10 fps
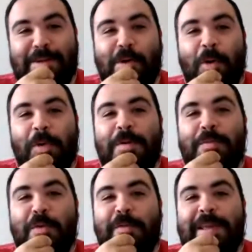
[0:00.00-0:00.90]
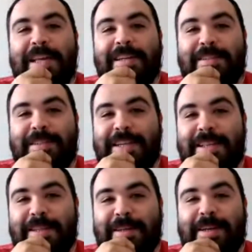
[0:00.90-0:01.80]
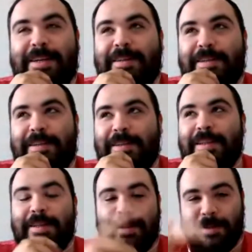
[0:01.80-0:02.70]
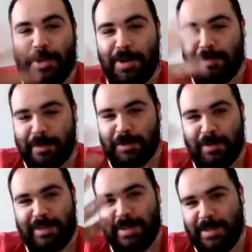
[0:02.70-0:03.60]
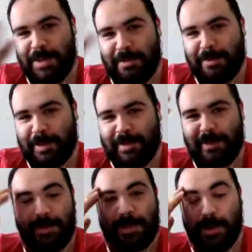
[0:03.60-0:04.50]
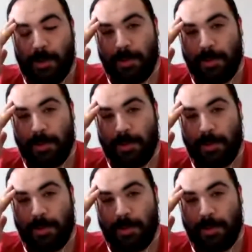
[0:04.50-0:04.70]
a horror movie that's in the the uh, universe. What's the universe the horror